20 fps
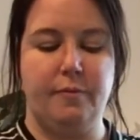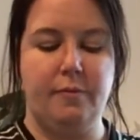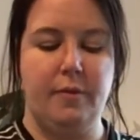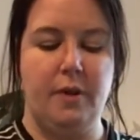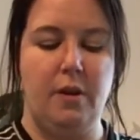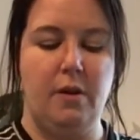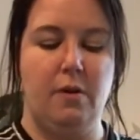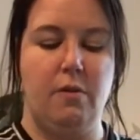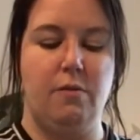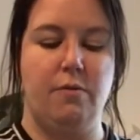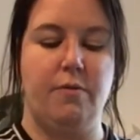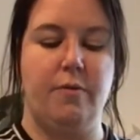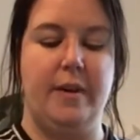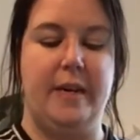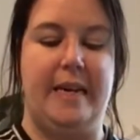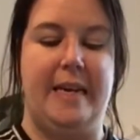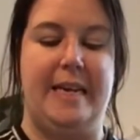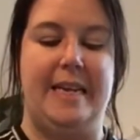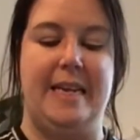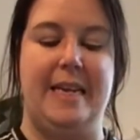
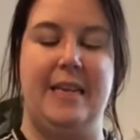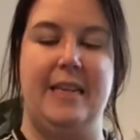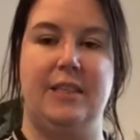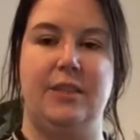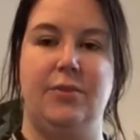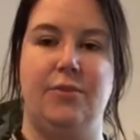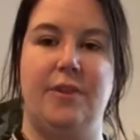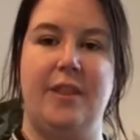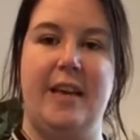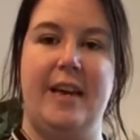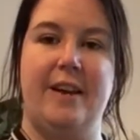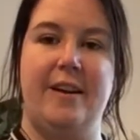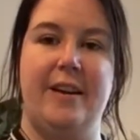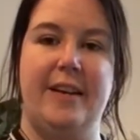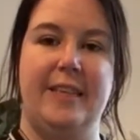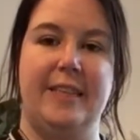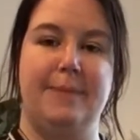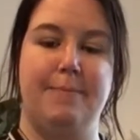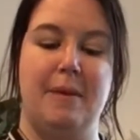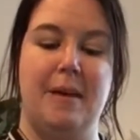Alrighty, so there
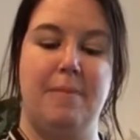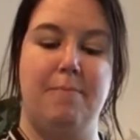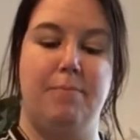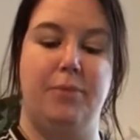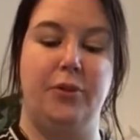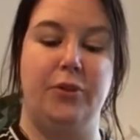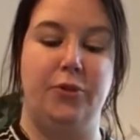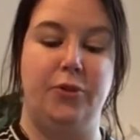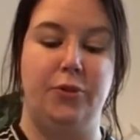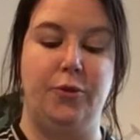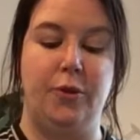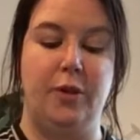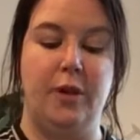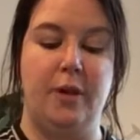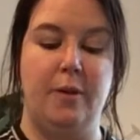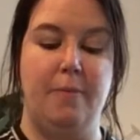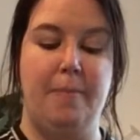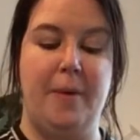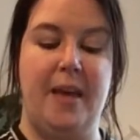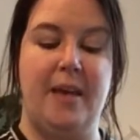is my blue
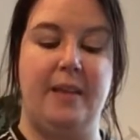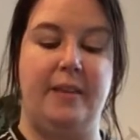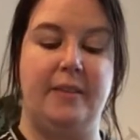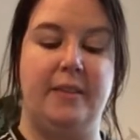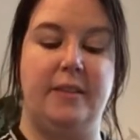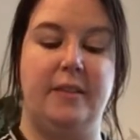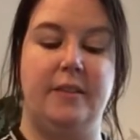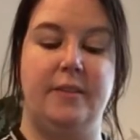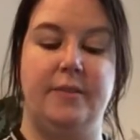paint.